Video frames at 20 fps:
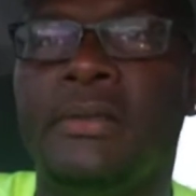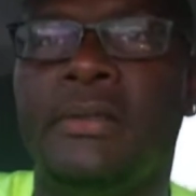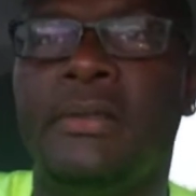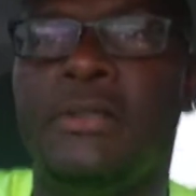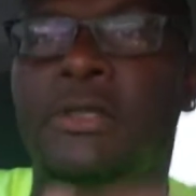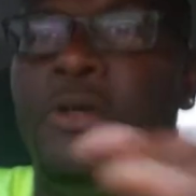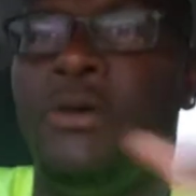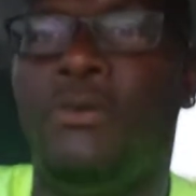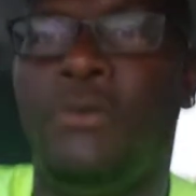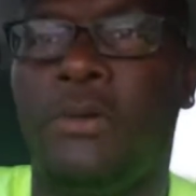
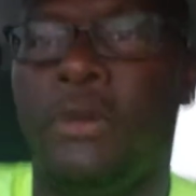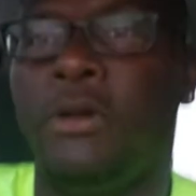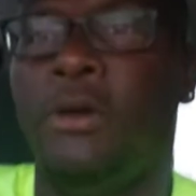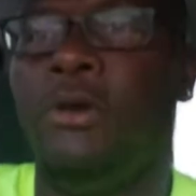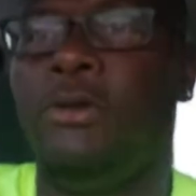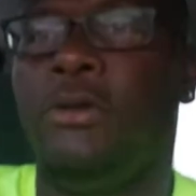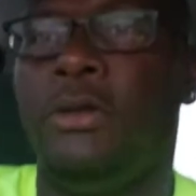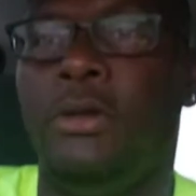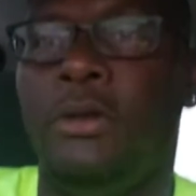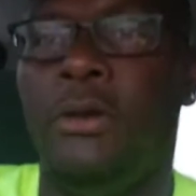
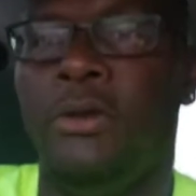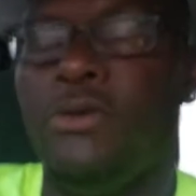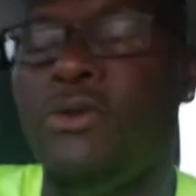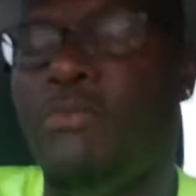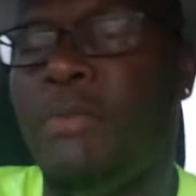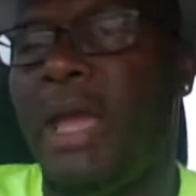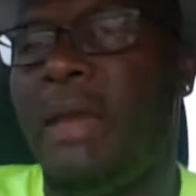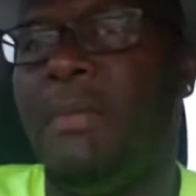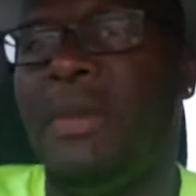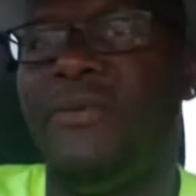you
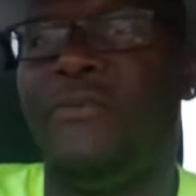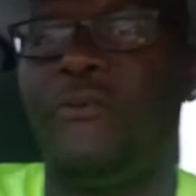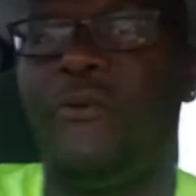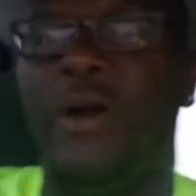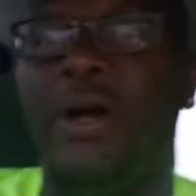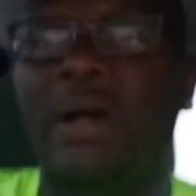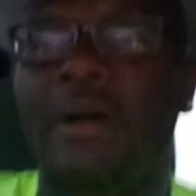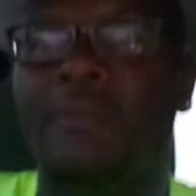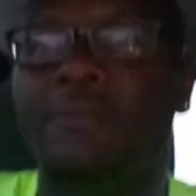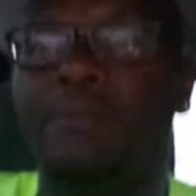may be
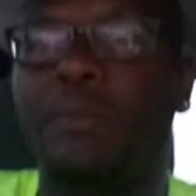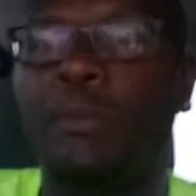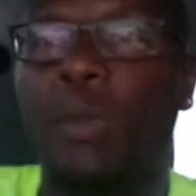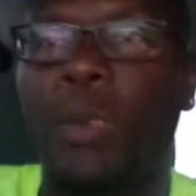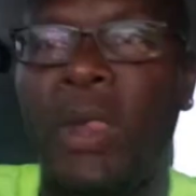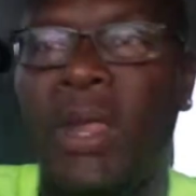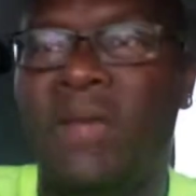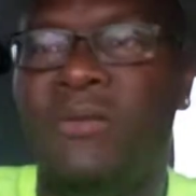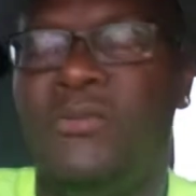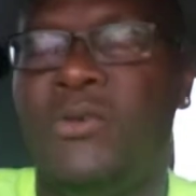from,
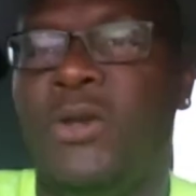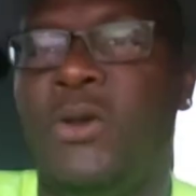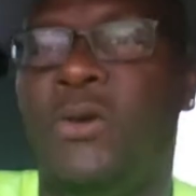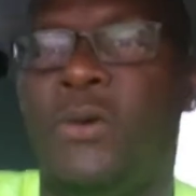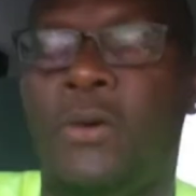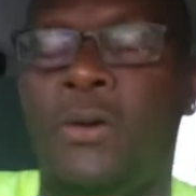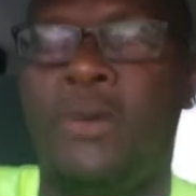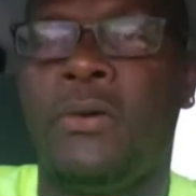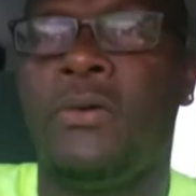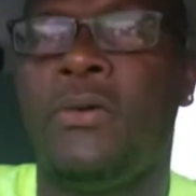if
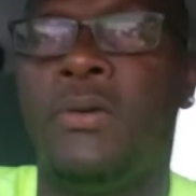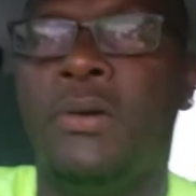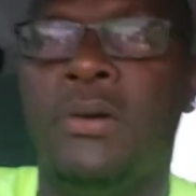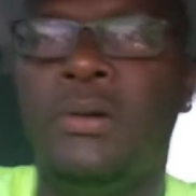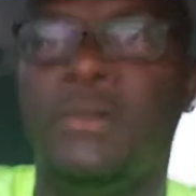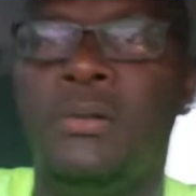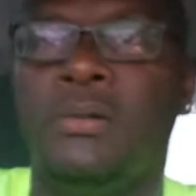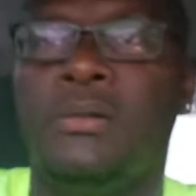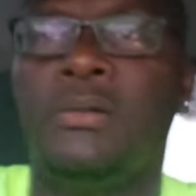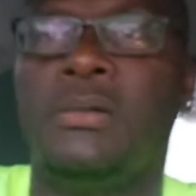you're
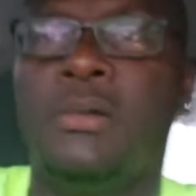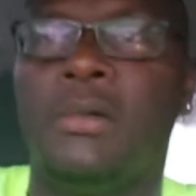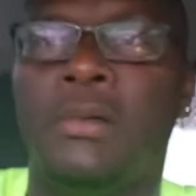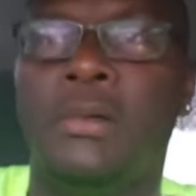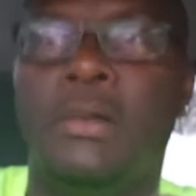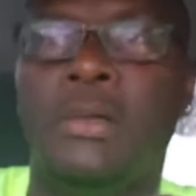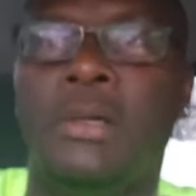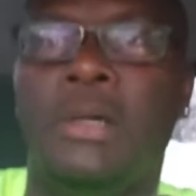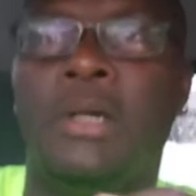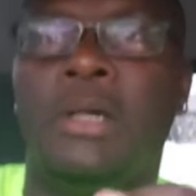
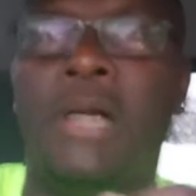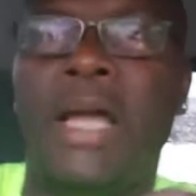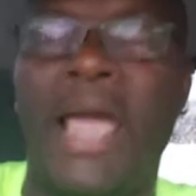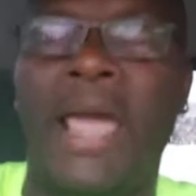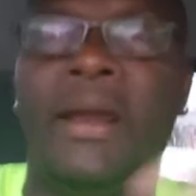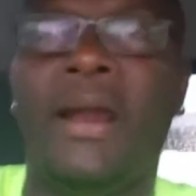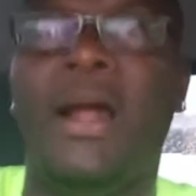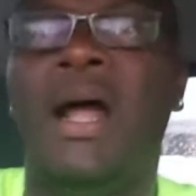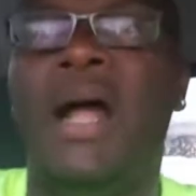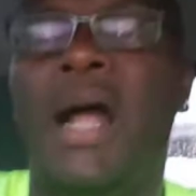
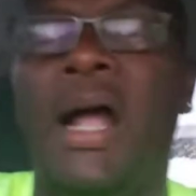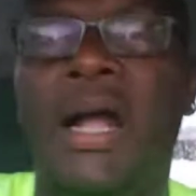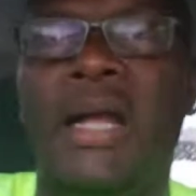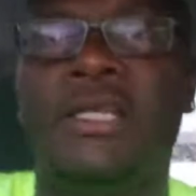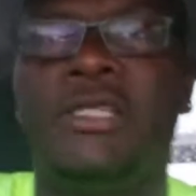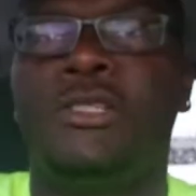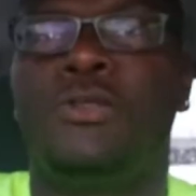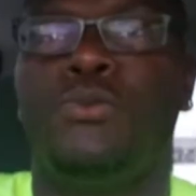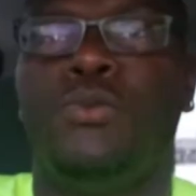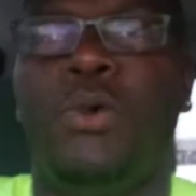at
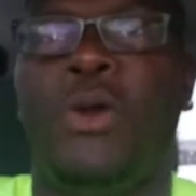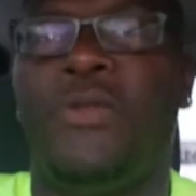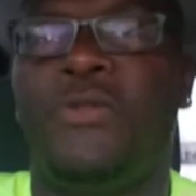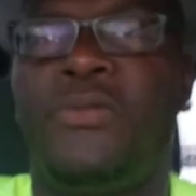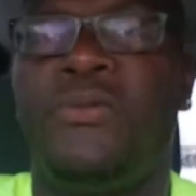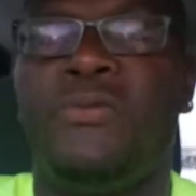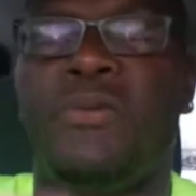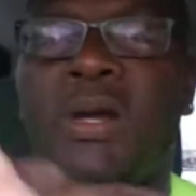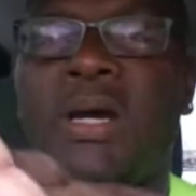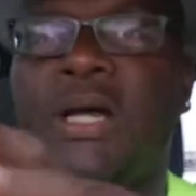odds
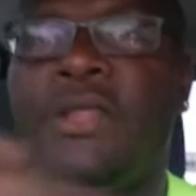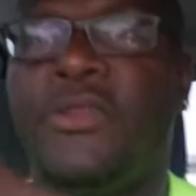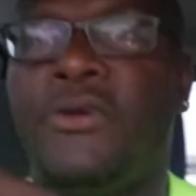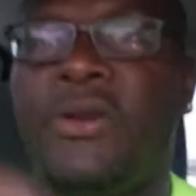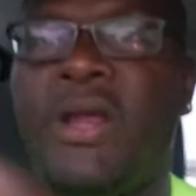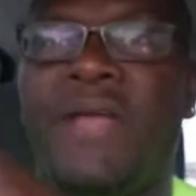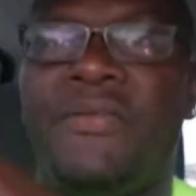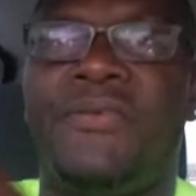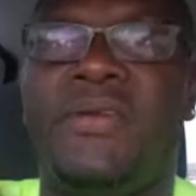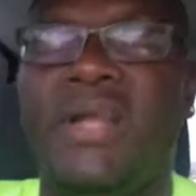with other
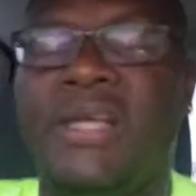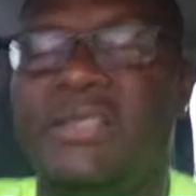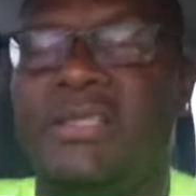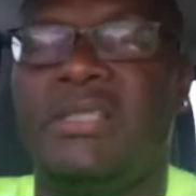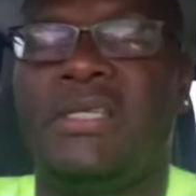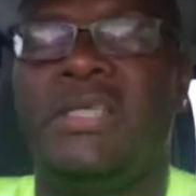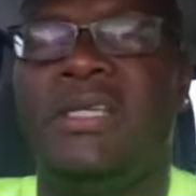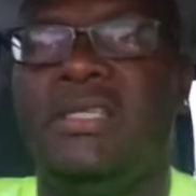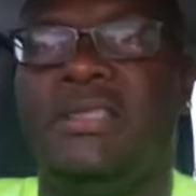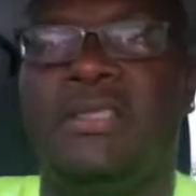
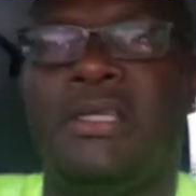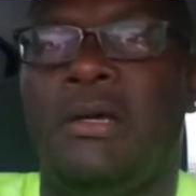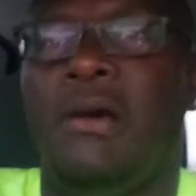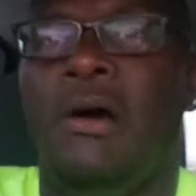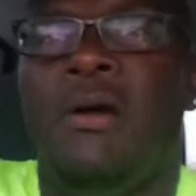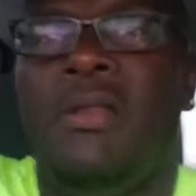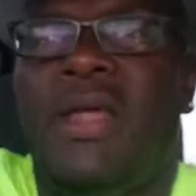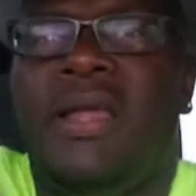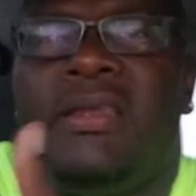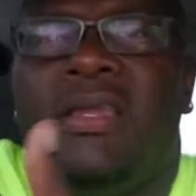ethnicities,
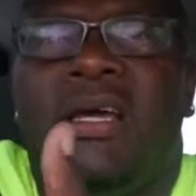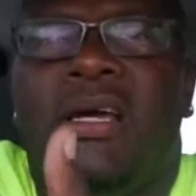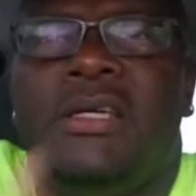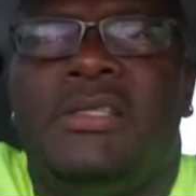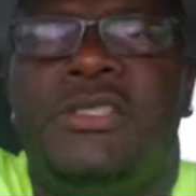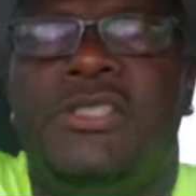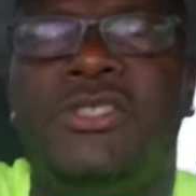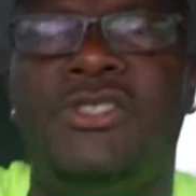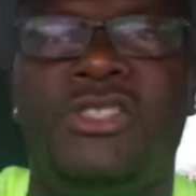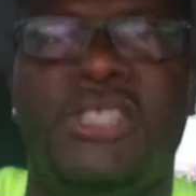all that
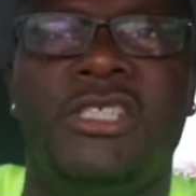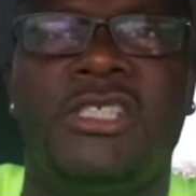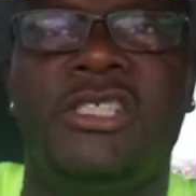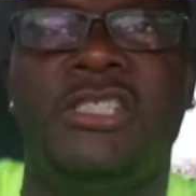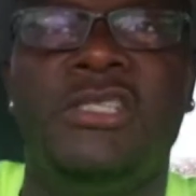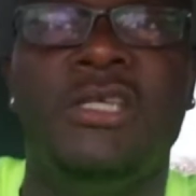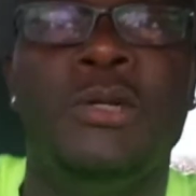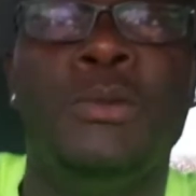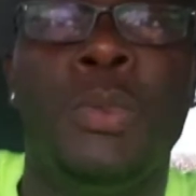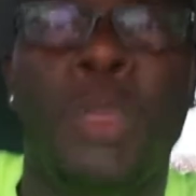does is
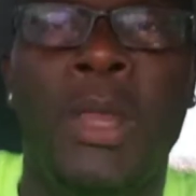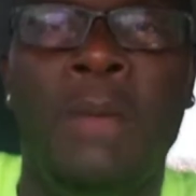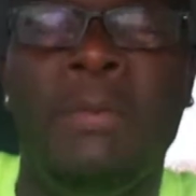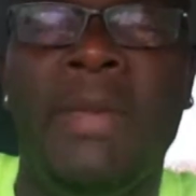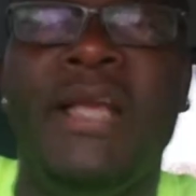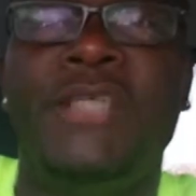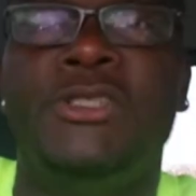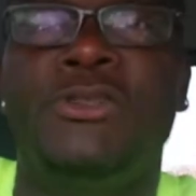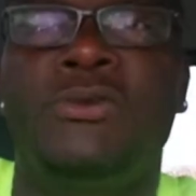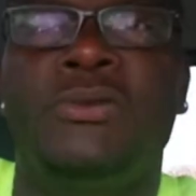just, it
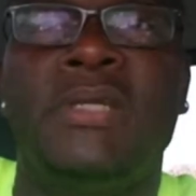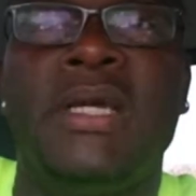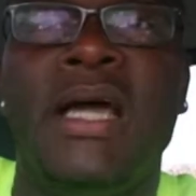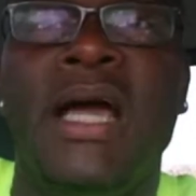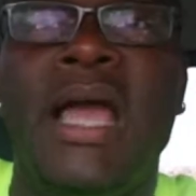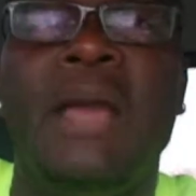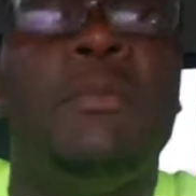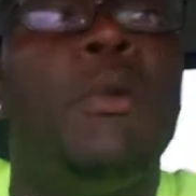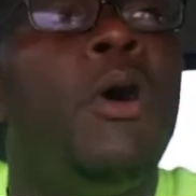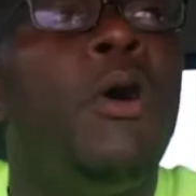makes your
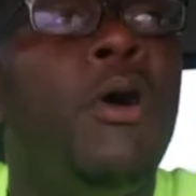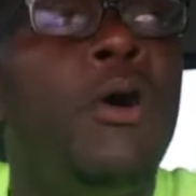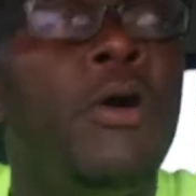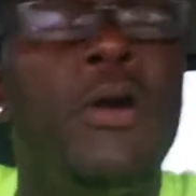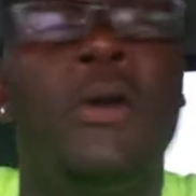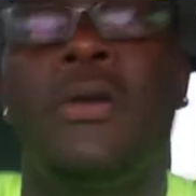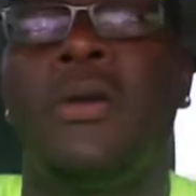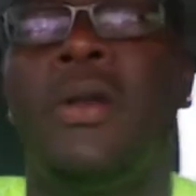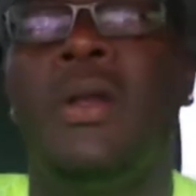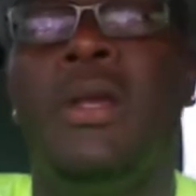time
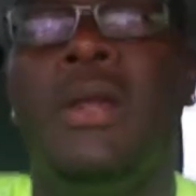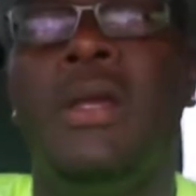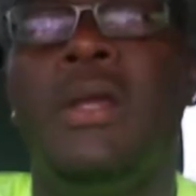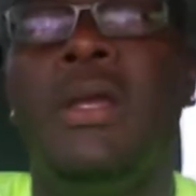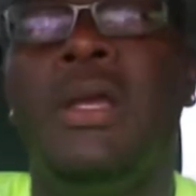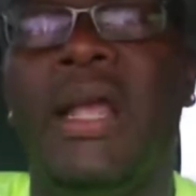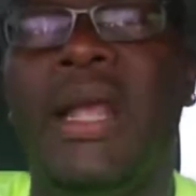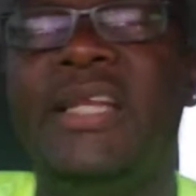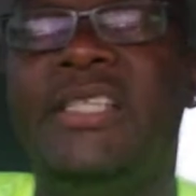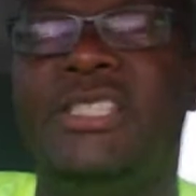hard.
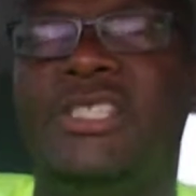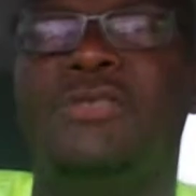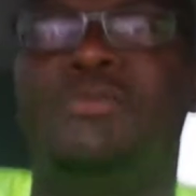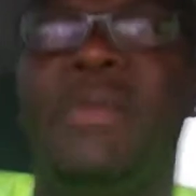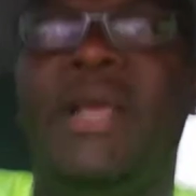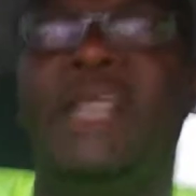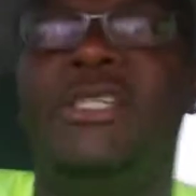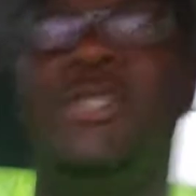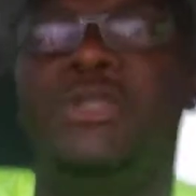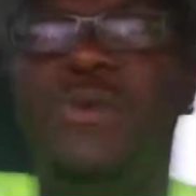It just
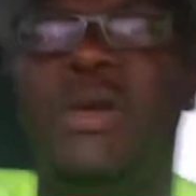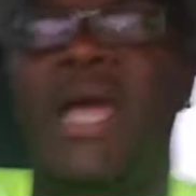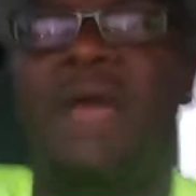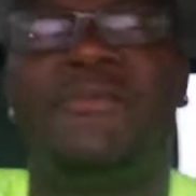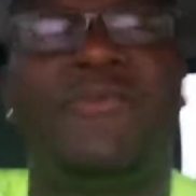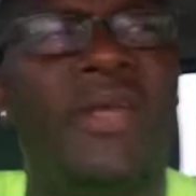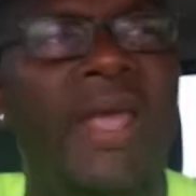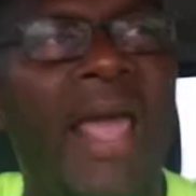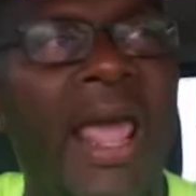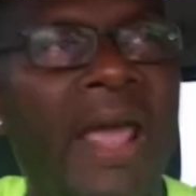makes you have
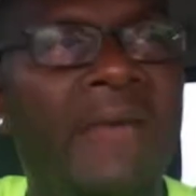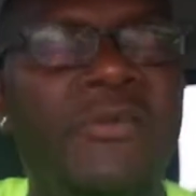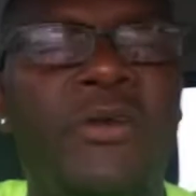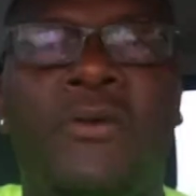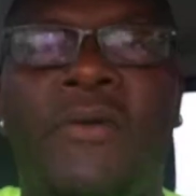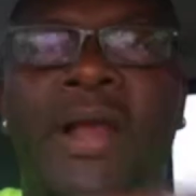to have your